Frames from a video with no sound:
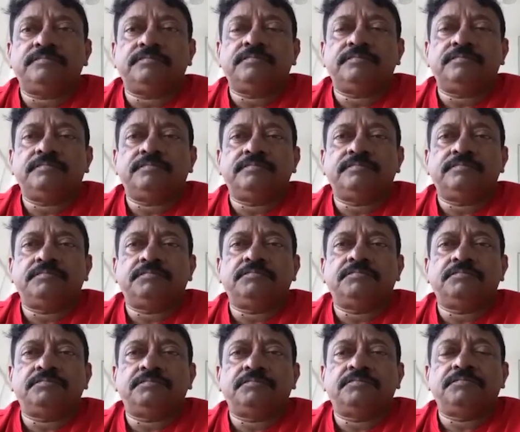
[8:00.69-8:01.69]

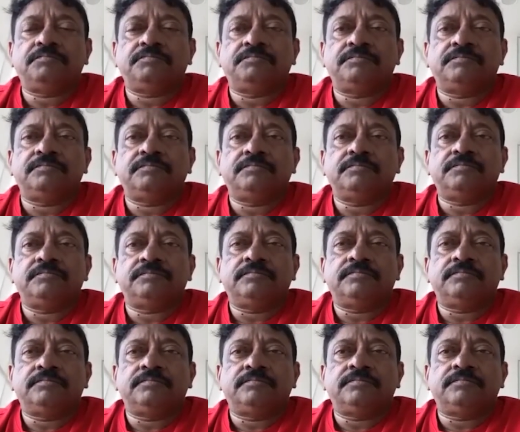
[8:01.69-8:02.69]

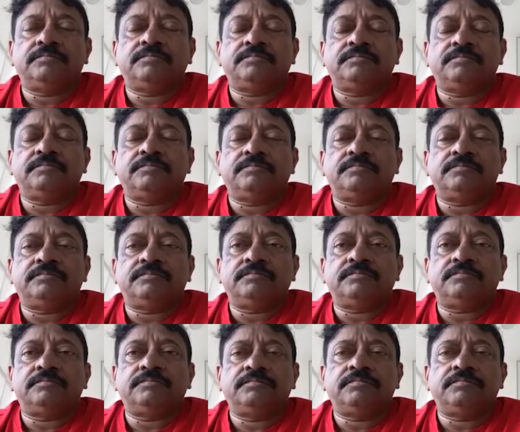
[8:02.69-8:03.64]
No words are spoken by the person on screen.